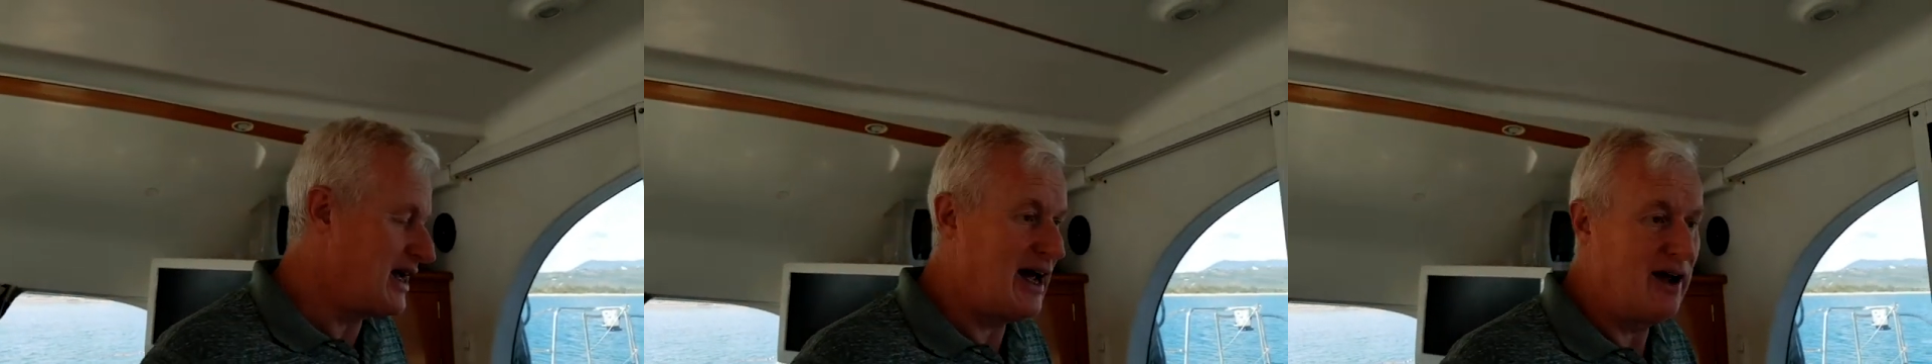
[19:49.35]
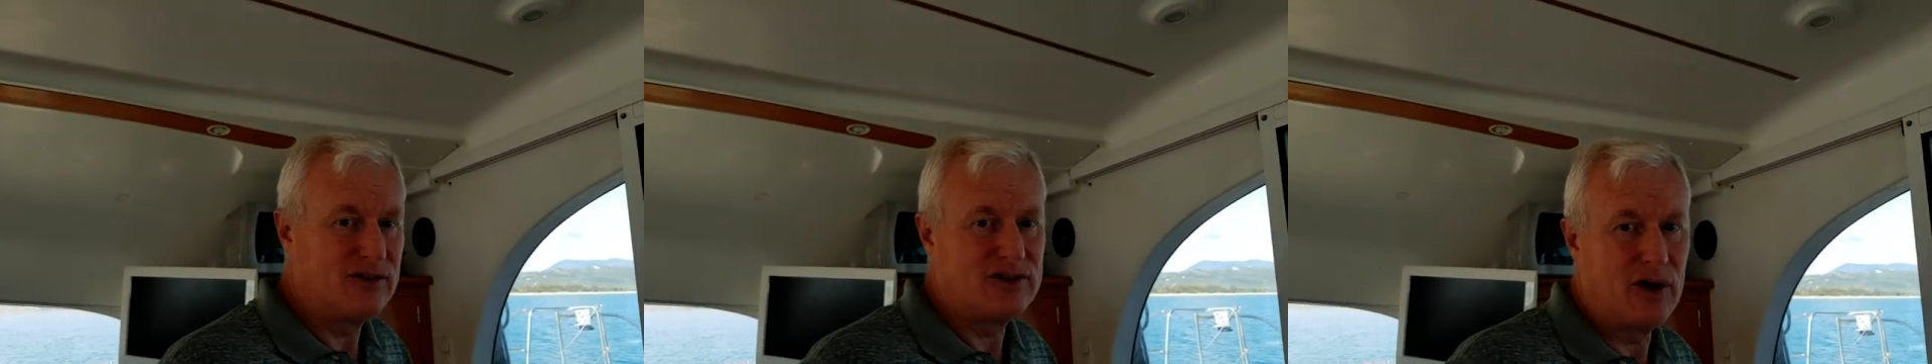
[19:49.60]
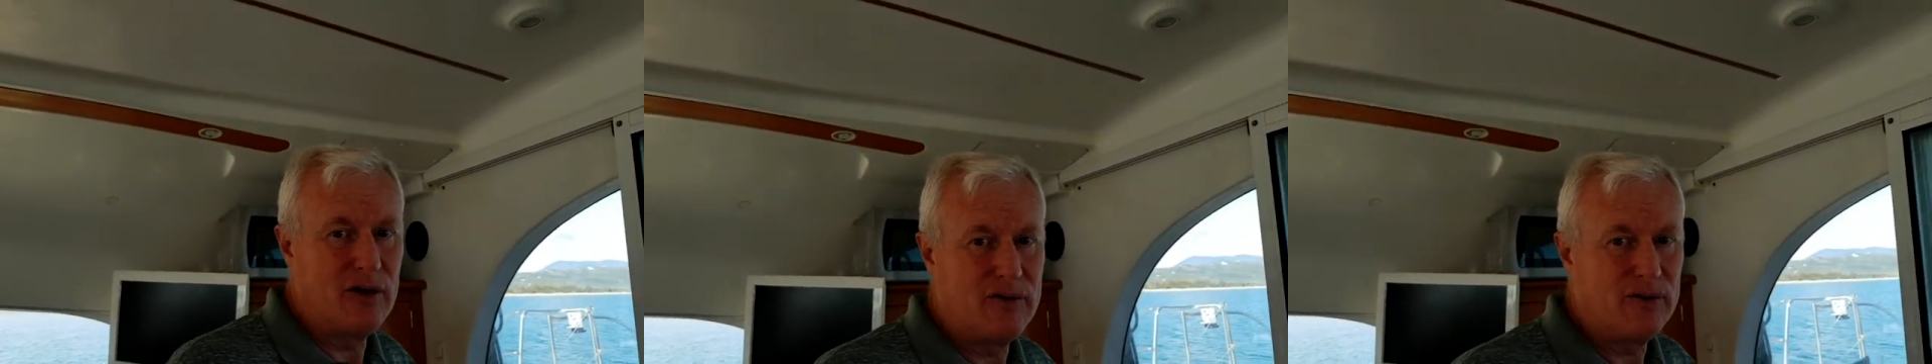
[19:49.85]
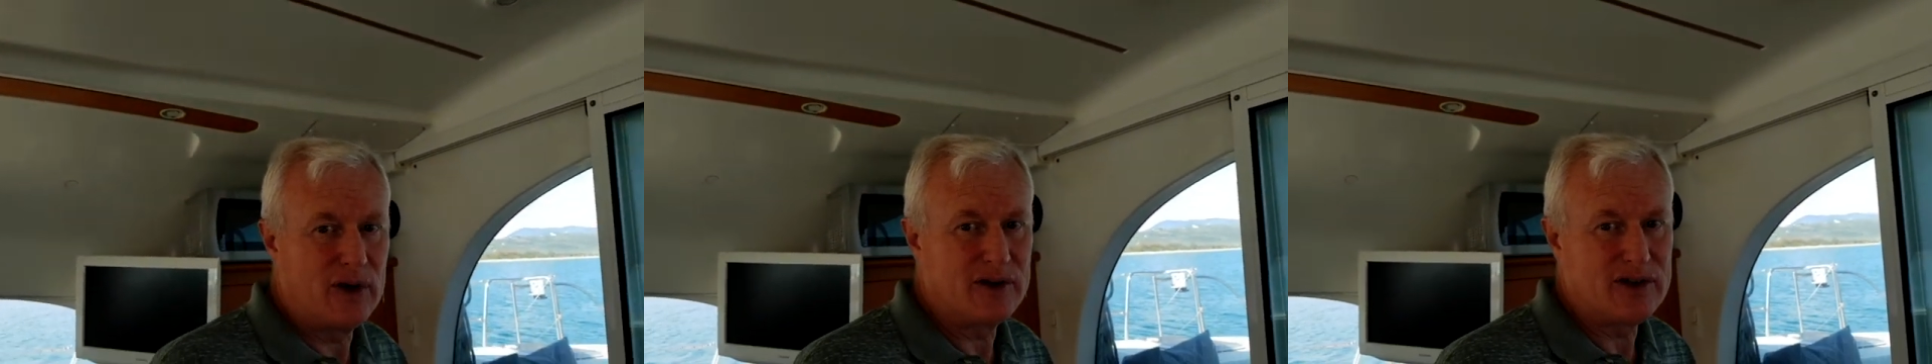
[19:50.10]
out. So
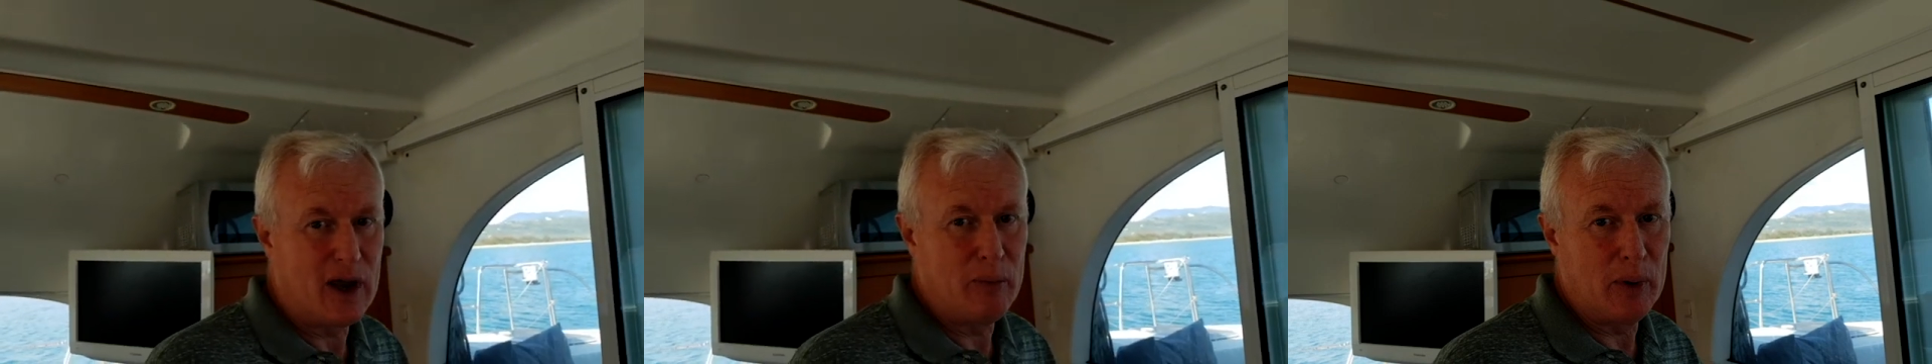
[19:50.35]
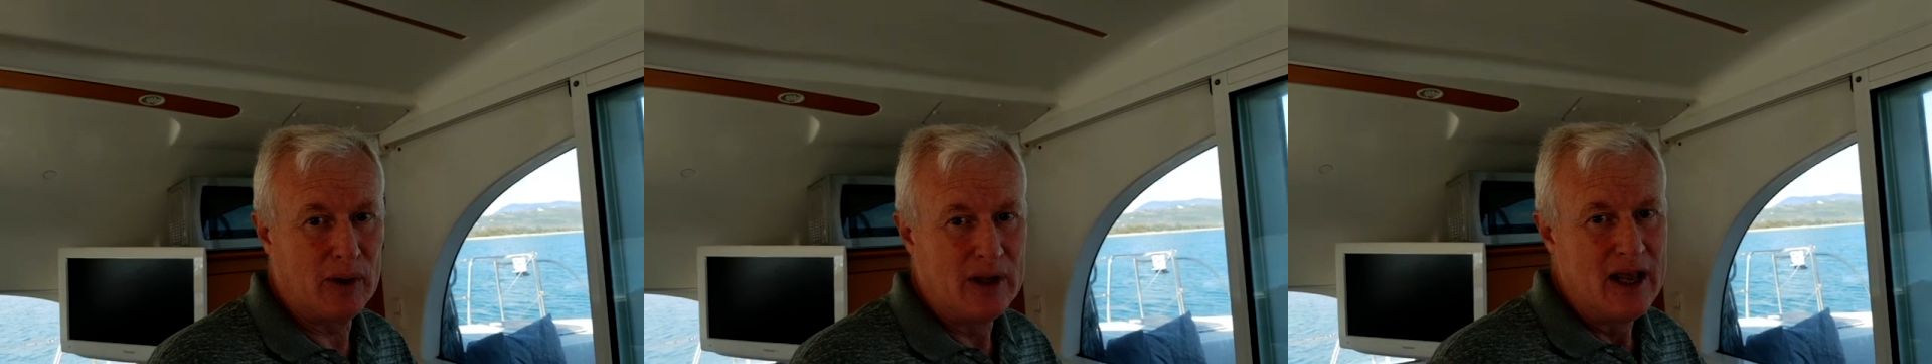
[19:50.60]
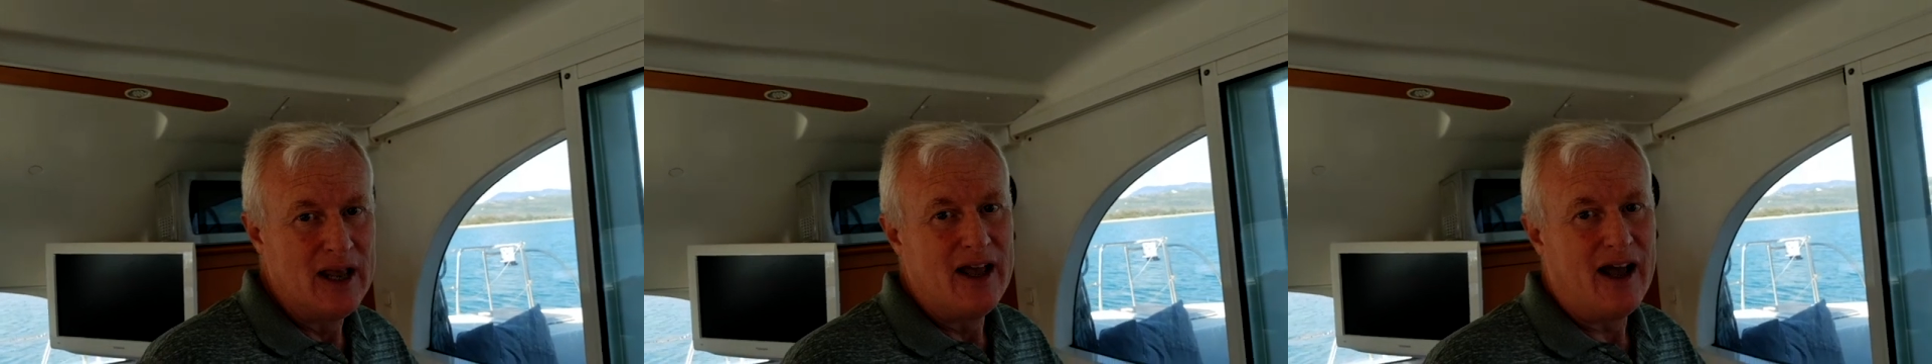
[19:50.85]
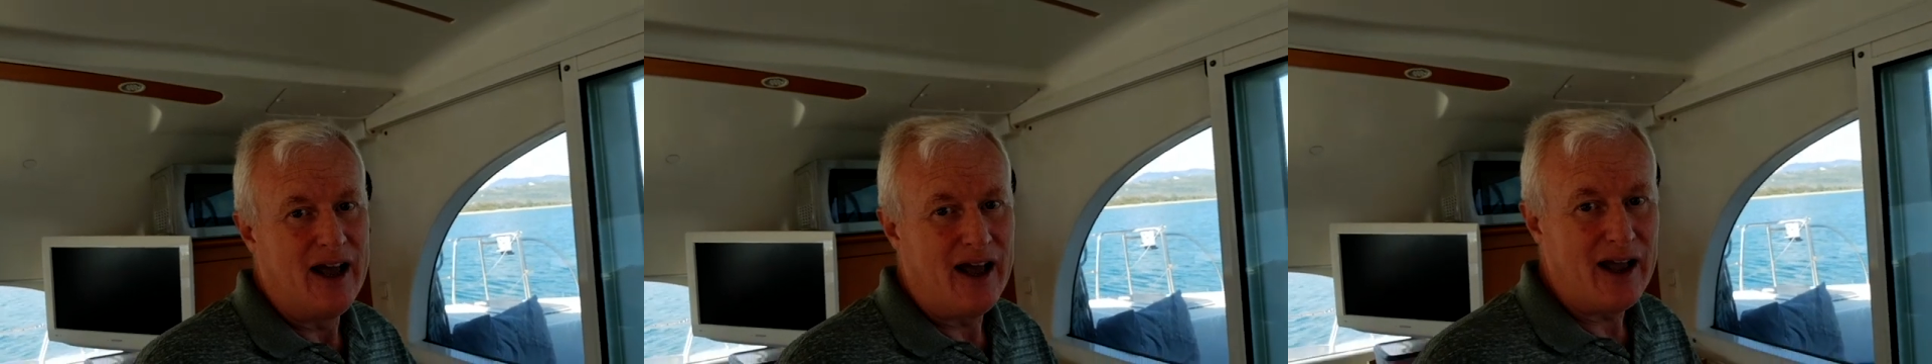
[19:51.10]
for example, uh,